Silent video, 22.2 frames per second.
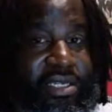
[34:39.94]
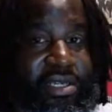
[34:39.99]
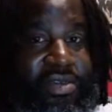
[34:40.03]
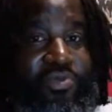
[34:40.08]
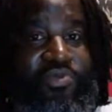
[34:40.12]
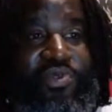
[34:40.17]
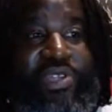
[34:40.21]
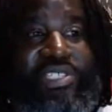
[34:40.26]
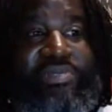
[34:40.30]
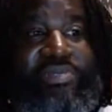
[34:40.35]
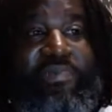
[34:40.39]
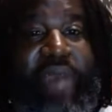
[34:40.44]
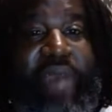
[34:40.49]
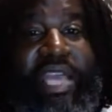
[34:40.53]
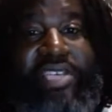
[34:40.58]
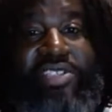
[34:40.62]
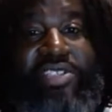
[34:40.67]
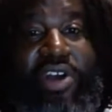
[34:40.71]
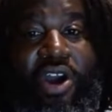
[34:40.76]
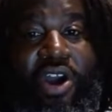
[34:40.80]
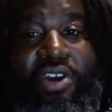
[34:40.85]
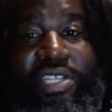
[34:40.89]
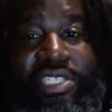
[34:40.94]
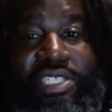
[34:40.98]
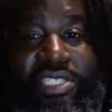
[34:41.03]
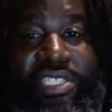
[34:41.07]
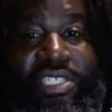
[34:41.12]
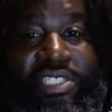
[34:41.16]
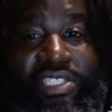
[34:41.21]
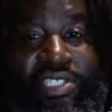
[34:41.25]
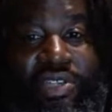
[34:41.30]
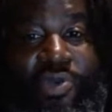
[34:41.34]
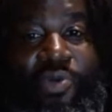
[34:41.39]
which makes all the
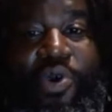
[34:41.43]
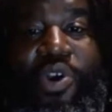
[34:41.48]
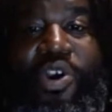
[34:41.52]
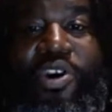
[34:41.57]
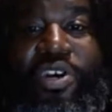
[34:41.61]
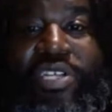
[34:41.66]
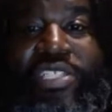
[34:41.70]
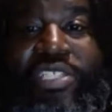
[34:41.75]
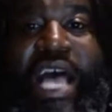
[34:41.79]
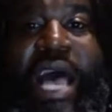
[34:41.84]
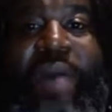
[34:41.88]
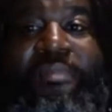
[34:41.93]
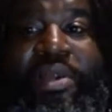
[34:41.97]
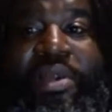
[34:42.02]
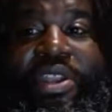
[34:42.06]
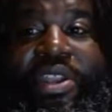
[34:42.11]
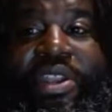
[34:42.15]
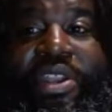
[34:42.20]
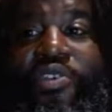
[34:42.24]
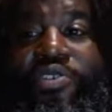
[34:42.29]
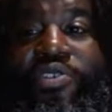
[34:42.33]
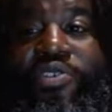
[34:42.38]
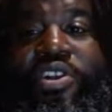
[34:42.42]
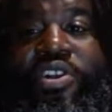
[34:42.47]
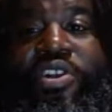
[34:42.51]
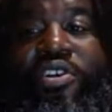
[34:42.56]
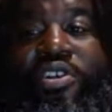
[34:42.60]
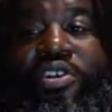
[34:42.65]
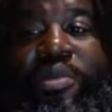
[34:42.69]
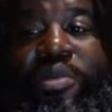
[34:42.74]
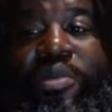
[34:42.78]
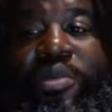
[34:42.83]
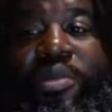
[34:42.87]
sense in the world because I've been holding
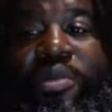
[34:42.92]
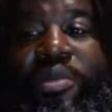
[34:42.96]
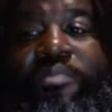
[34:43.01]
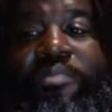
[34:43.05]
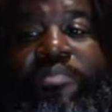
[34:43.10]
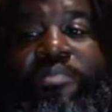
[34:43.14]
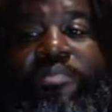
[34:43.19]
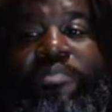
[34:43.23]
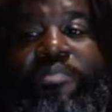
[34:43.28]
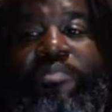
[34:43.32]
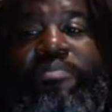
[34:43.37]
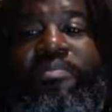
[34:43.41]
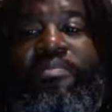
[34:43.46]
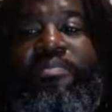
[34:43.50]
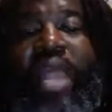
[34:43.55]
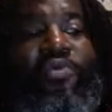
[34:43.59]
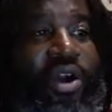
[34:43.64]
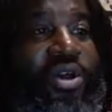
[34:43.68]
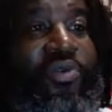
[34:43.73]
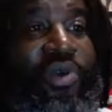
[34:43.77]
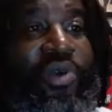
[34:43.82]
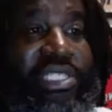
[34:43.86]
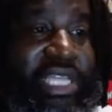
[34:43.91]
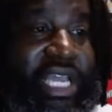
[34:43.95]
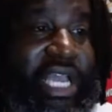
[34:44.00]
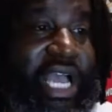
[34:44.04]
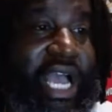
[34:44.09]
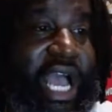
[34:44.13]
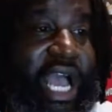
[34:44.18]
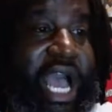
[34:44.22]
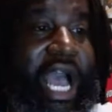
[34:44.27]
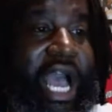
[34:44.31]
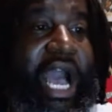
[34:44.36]
on to Black Widow, which
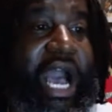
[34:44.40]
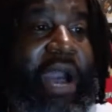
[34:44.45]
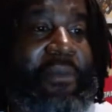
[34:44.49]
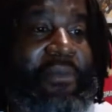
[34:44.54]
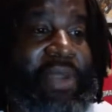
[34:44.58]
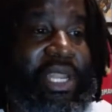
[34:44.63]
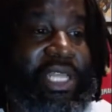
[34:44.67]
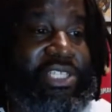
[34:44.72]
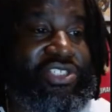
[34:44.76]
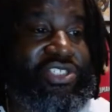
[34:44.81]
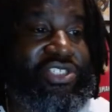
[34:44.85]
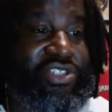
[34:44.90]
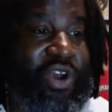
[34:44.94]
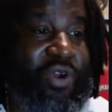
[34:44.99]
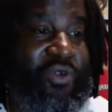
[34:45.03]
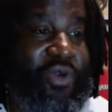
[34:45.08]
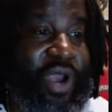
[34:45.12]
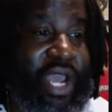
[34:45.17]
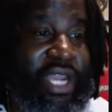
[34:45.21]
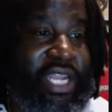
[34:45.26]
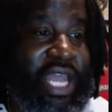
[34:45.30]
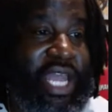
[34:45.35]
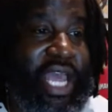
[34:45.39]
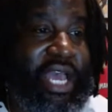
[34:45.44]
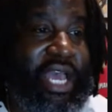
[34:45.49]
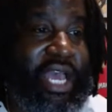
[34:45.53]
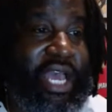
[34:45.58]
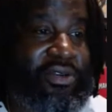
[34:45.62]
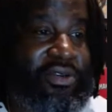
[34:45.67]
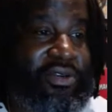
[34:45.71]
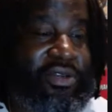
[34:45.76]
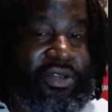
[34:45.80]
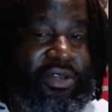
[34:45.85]
I'm gonna let you know right
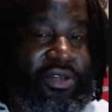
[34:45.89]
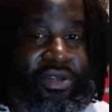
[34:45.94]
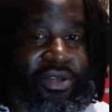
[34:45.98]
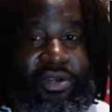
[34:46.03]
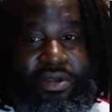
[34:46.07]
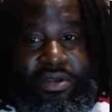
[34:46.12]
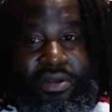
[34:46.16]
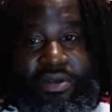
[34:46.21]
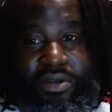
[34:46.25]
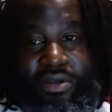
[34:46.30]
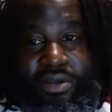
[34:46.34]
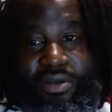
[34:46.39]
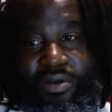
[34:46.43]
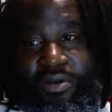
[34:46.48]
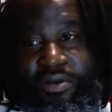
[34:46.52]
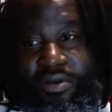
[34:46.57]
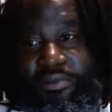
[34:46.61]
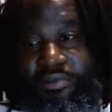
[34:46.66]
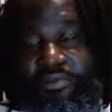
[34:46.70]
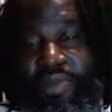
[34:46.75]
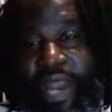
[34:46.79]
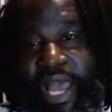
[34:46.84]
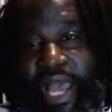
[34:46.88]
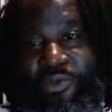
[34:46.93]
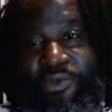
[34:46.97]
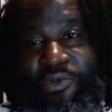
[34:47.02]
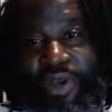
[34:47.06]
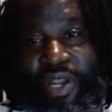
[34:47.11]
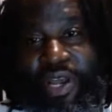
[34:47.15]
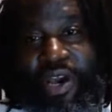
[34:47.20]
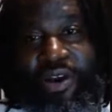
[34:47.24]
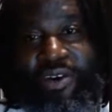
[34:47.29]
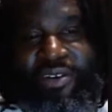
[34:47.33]
now. Black
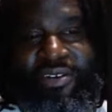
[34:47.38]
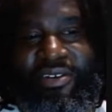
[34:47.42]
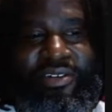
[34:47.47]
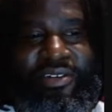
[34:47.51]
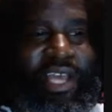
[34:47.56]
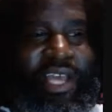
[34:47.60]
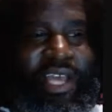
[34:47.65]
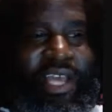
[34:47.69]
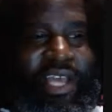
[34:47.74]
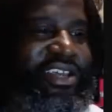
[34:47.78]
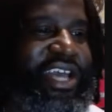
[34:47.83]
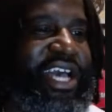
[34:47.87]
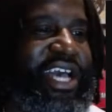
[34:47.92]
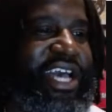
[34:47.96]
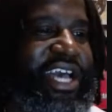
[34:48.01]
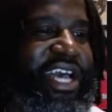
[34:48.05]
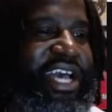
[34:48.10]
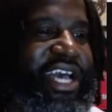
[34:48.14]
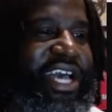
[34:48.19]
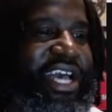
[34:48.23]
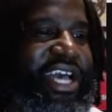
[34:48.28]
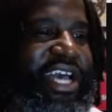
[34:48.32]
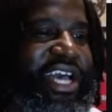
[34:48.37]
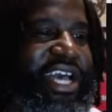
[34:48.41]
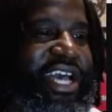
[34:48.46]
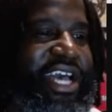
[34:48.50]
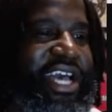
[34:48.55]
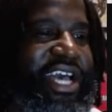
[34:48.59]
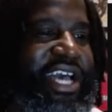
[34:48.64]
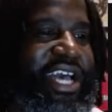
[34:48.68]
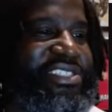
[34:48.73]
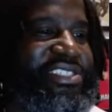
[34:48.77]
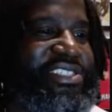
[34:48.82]
Widow, I see you,
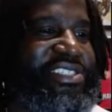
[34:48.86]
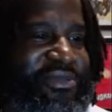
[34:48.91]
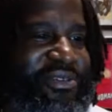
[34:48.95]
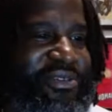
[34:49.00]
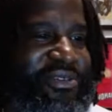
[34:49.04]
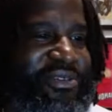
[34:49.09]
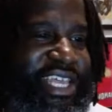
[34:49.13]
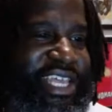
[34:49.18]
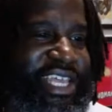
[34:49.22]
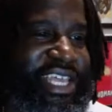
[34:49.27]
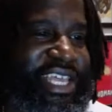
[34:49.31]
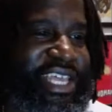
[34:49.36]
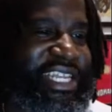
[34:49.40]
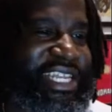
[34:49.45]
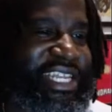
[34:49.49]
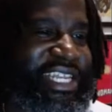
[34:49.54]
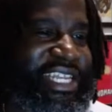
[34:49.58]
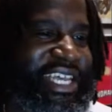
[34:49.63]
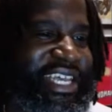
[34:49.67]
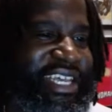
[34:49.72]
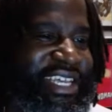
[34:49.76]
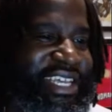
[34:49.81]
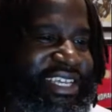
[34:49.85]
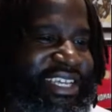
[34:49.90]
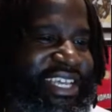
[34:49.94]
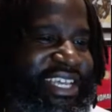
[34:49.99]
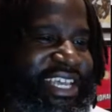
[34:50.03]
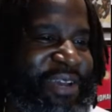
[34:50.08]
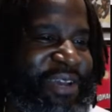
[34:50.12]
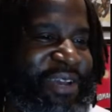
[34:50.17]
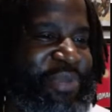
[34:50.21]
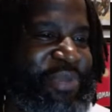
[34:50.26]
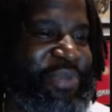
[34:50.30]
Adam. Yeah, he
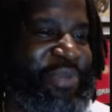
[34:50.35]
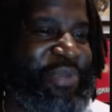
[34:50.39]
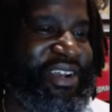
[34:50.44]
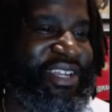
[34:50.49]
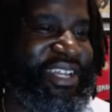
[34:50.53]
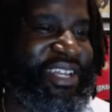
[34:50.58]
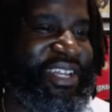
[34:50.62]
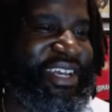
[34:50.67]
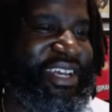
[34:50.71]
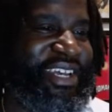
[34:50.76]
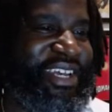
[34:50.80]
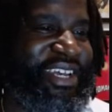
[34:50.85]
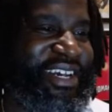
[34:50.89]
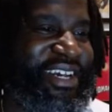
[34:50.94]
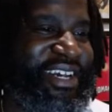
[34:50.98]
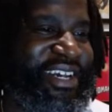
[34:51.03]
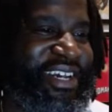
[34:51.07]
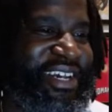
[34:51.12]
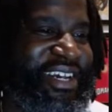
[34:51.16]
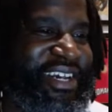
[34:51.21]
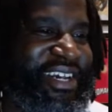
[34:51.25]
did. He appeared in